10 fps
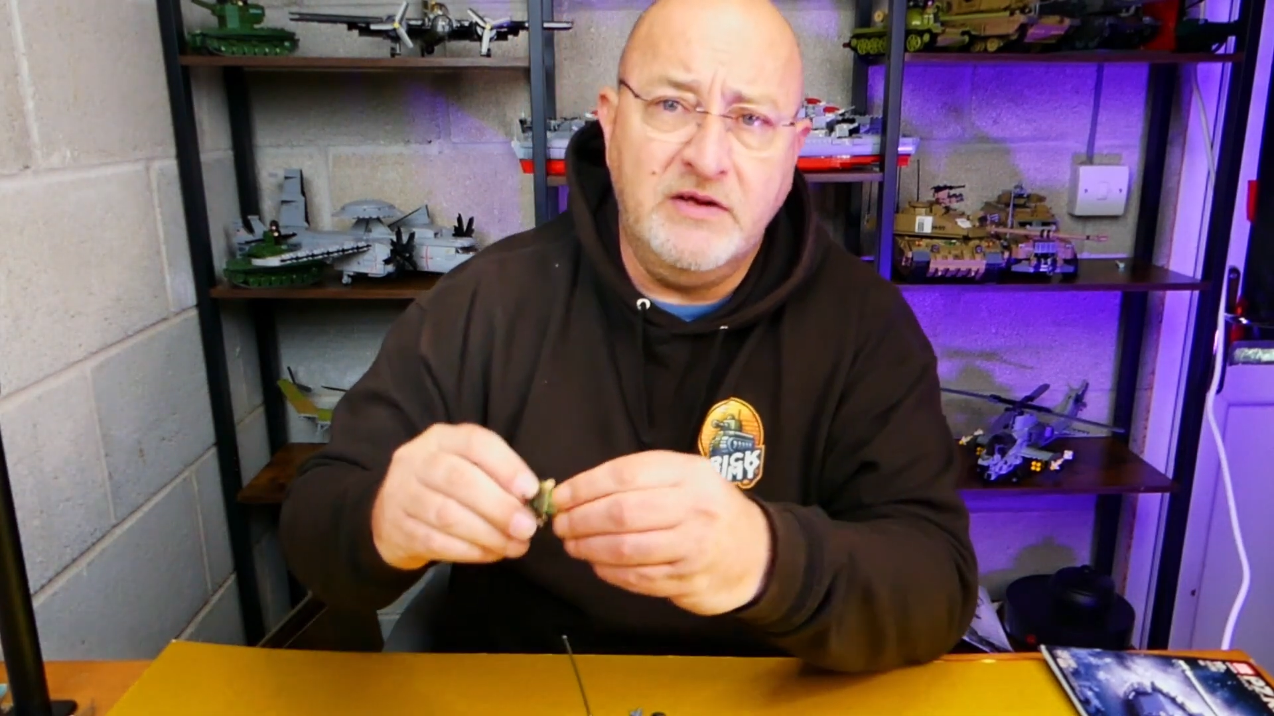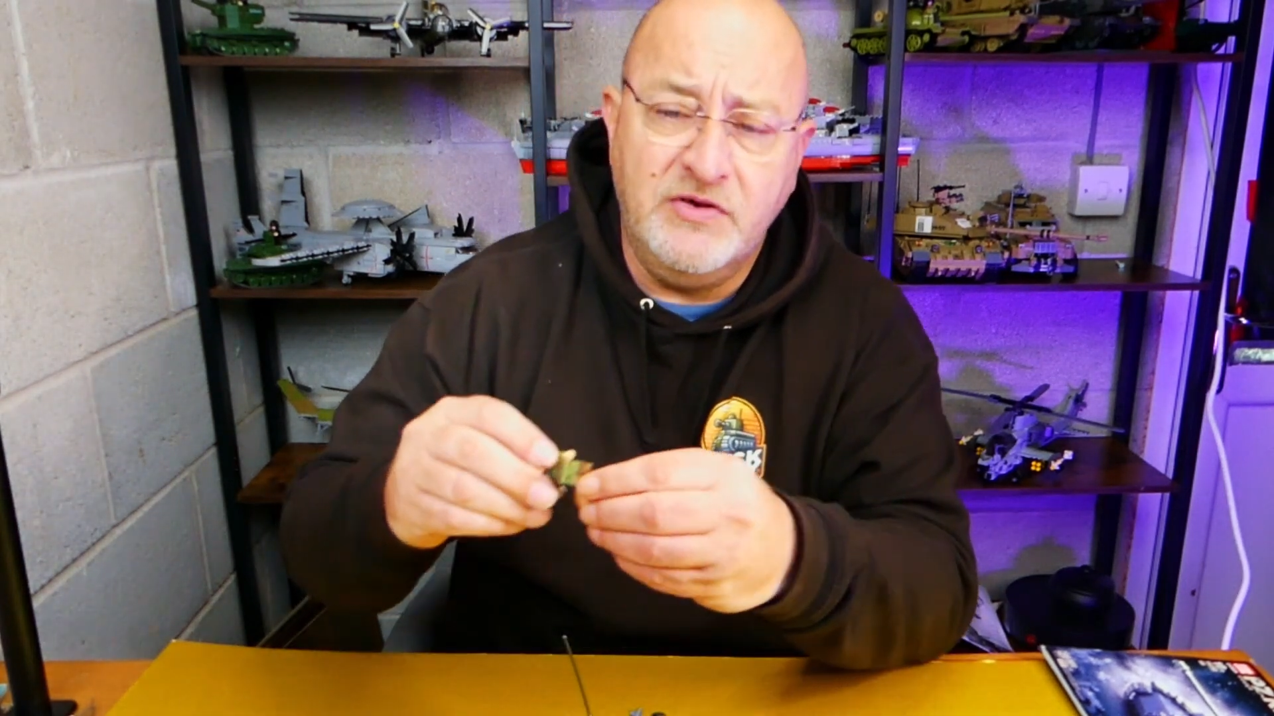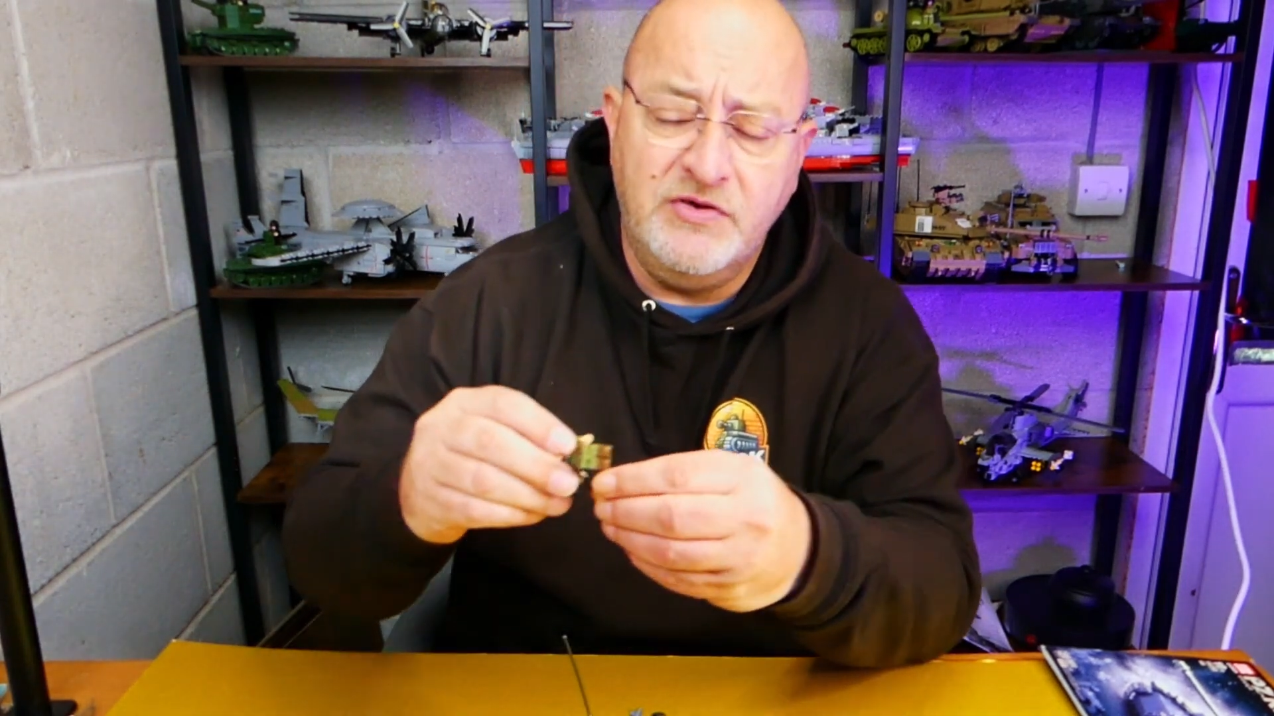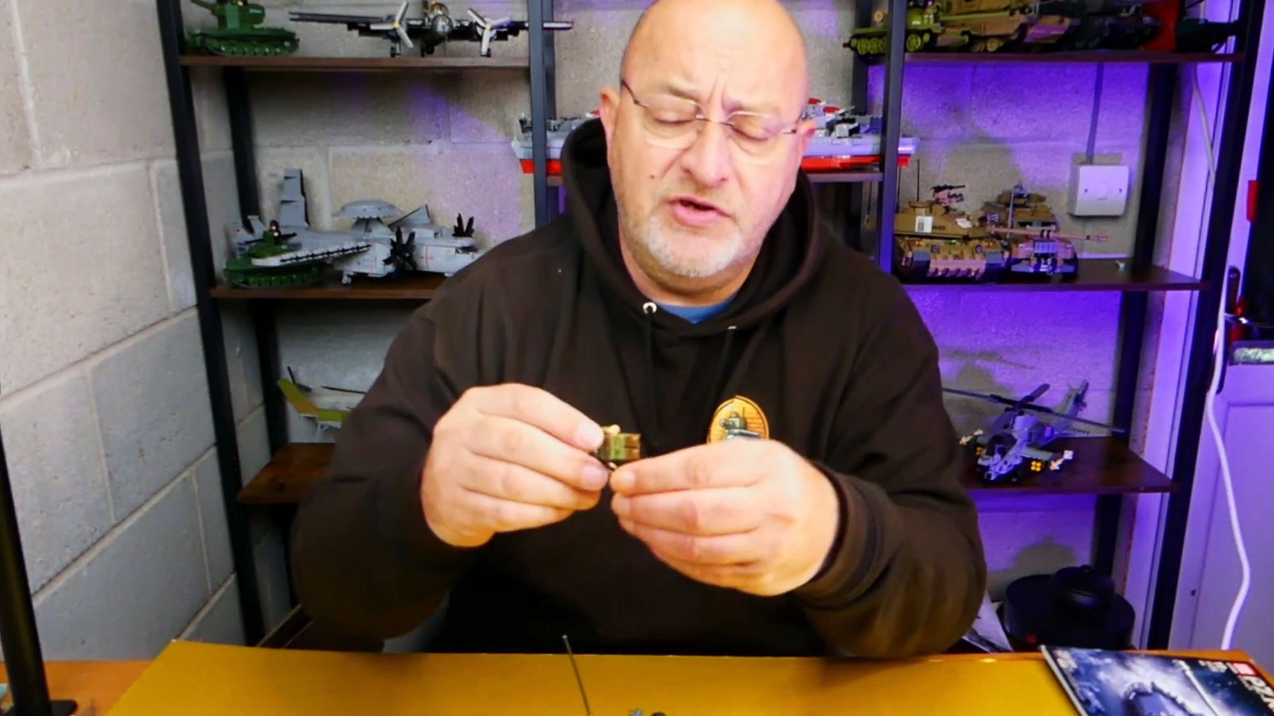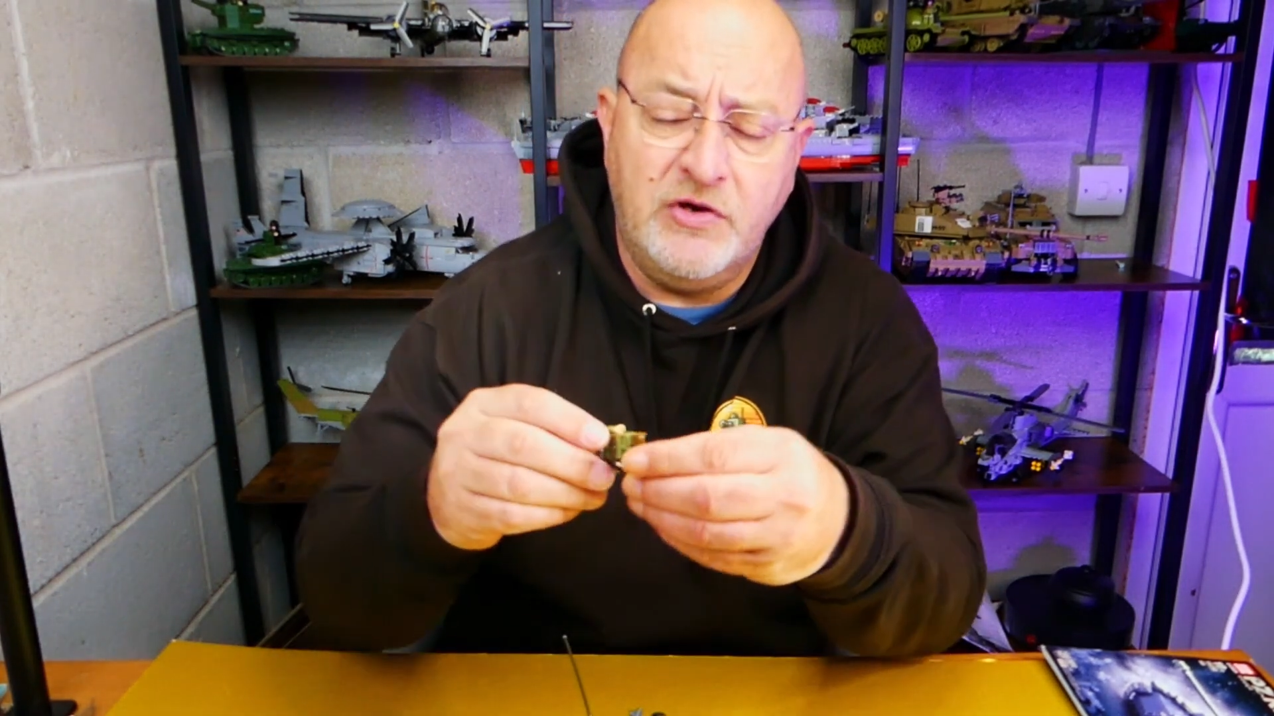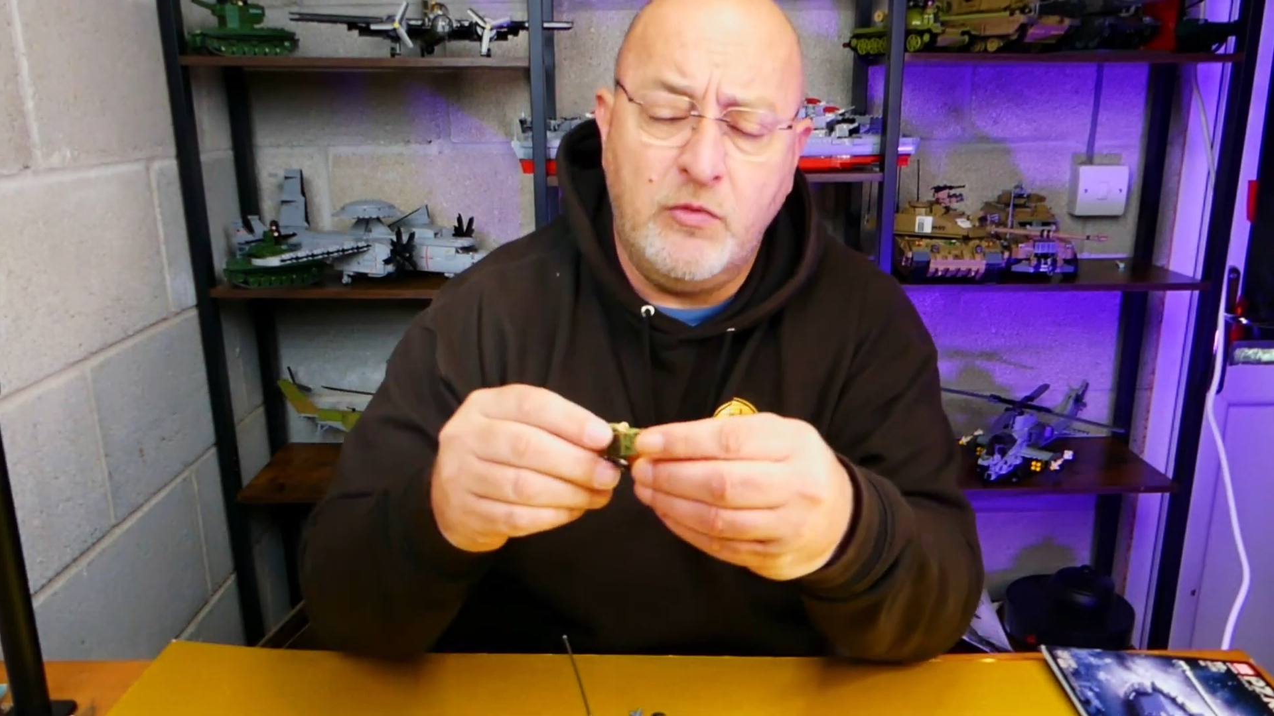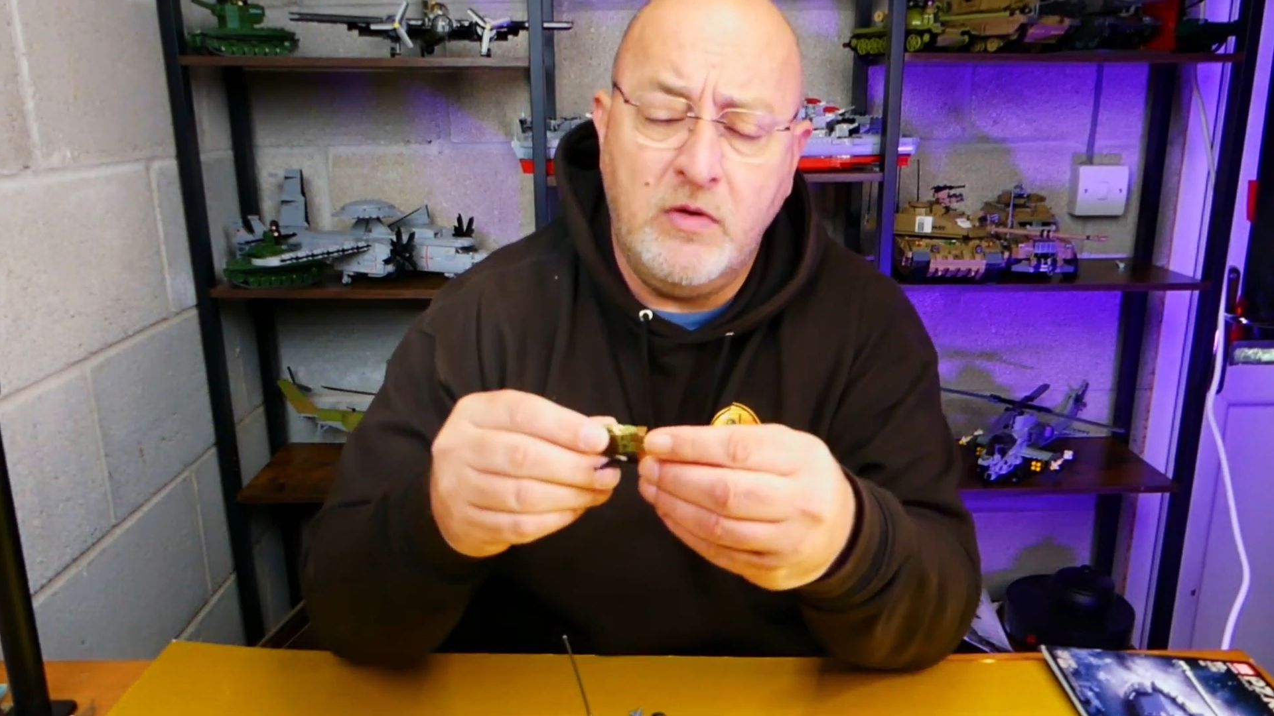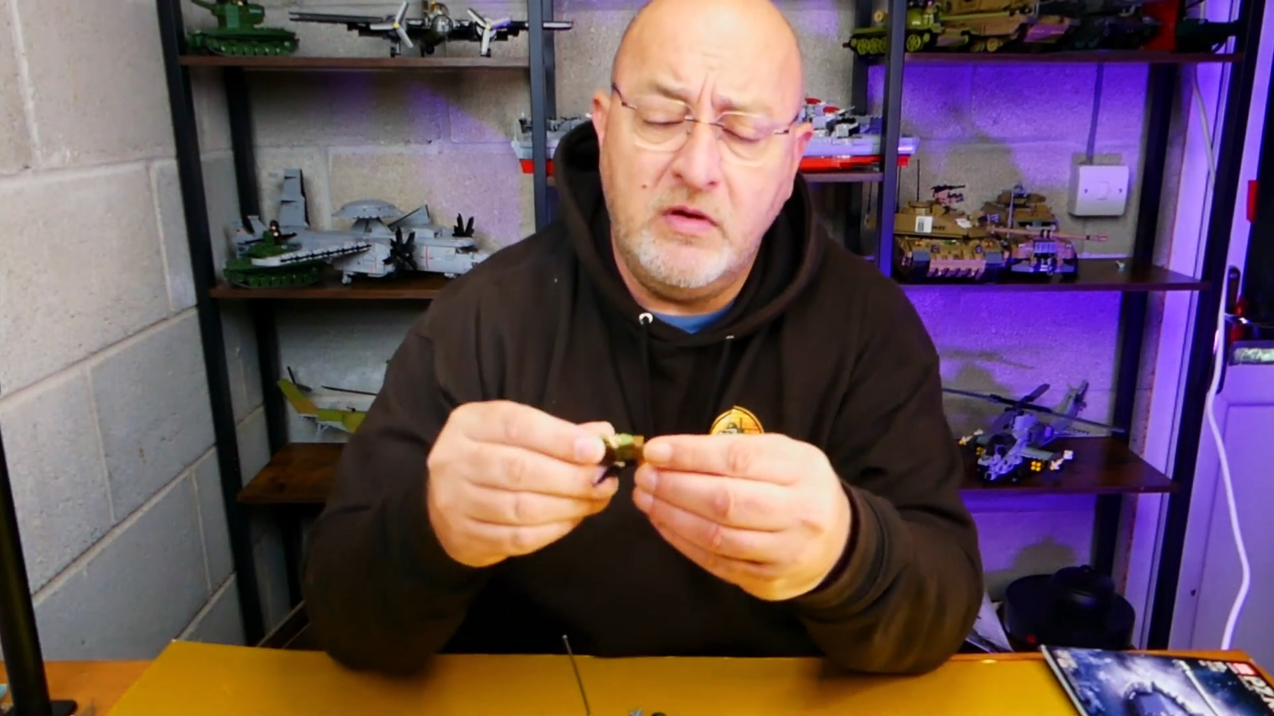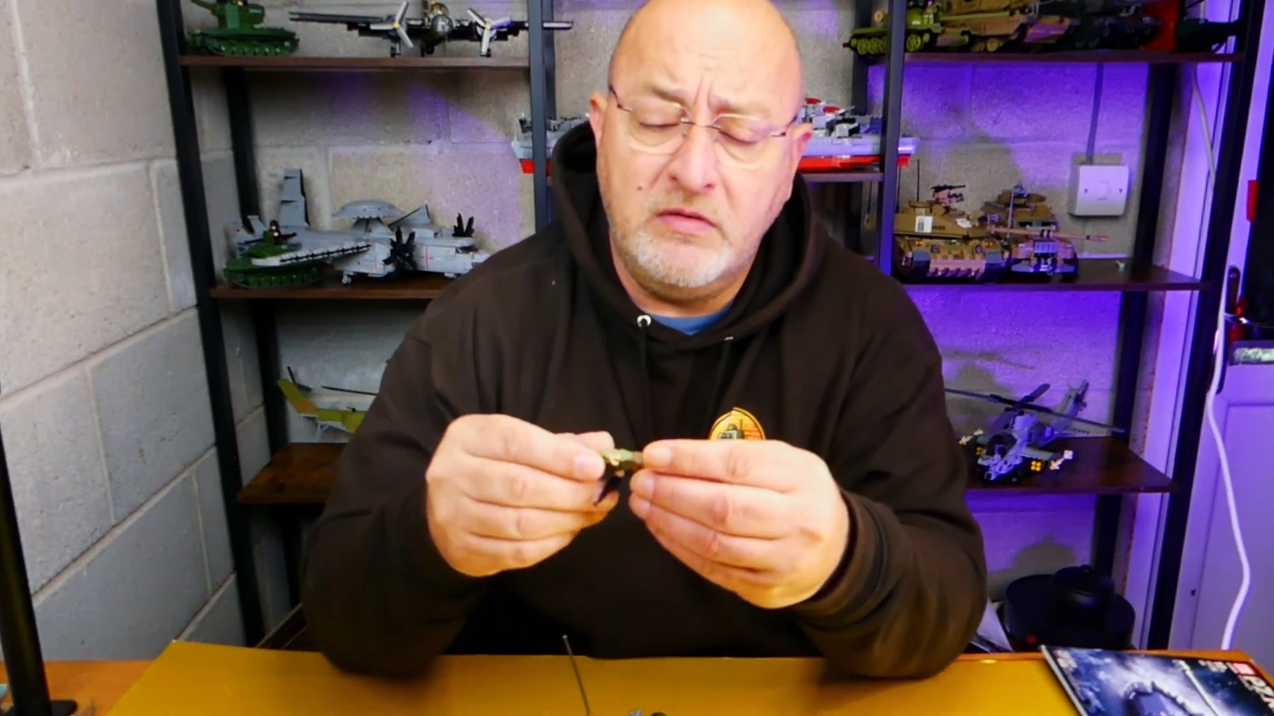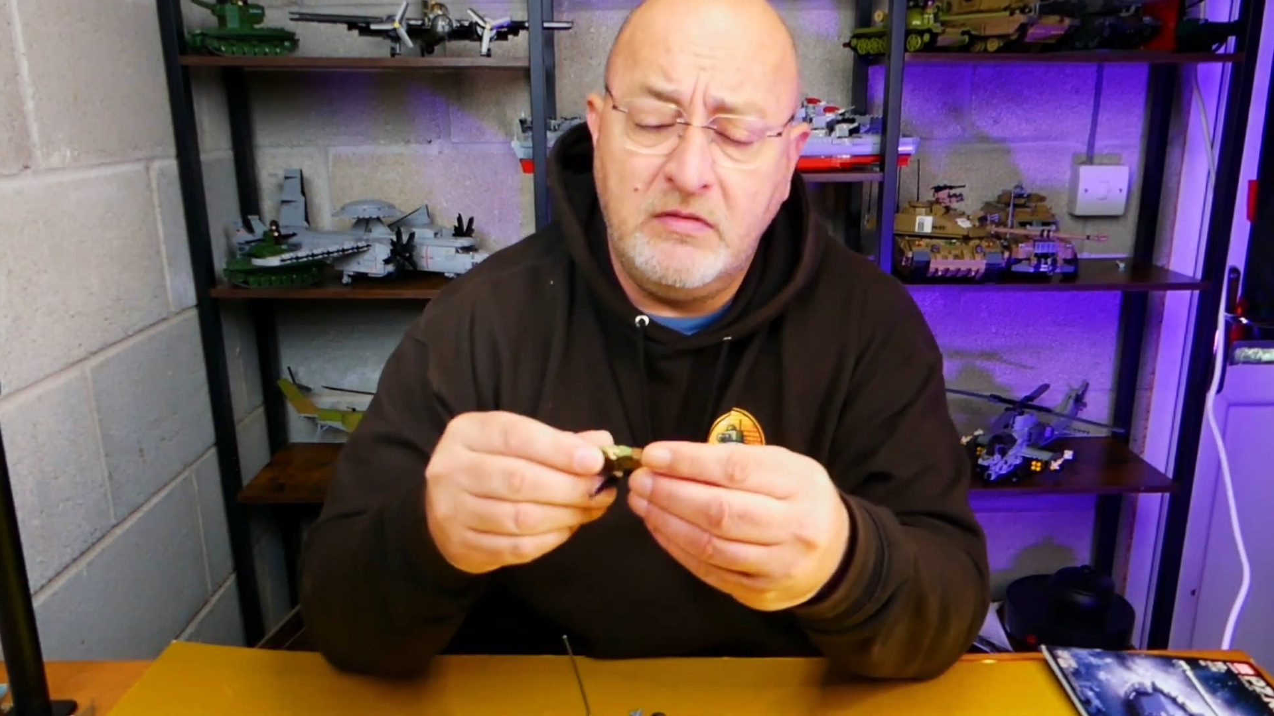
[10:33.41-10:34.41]

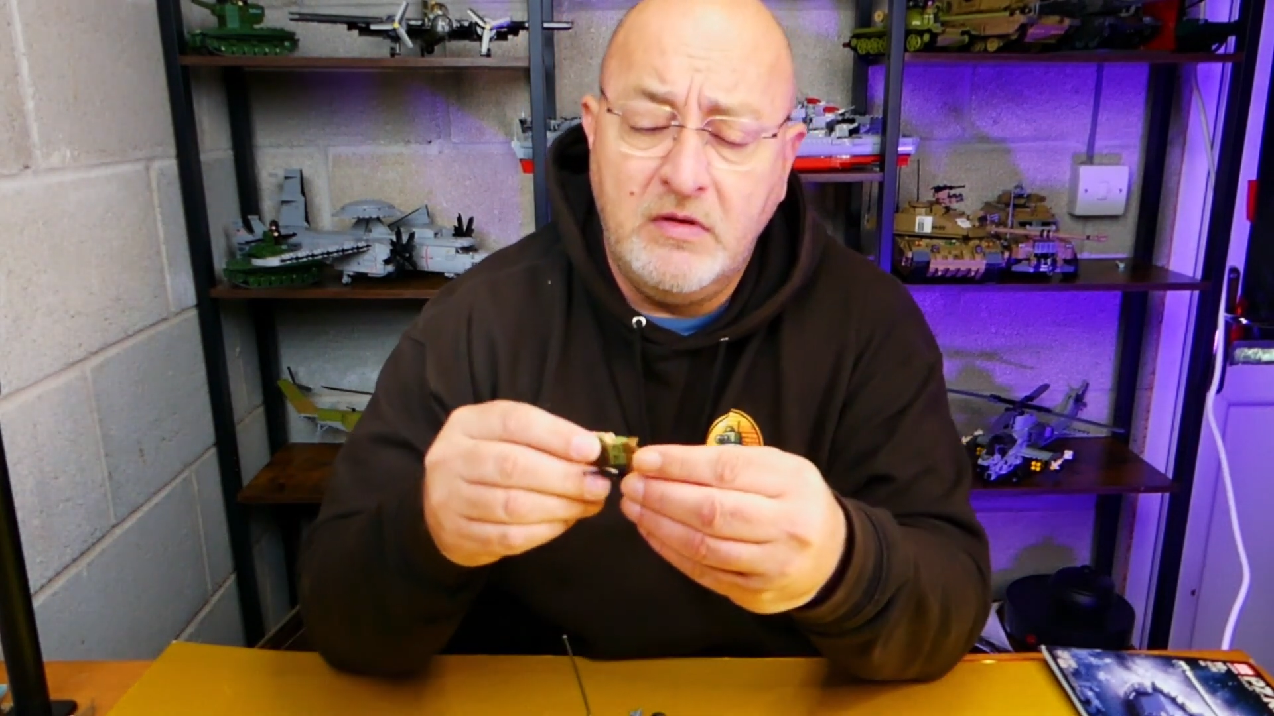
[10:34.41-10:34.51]
Jiquan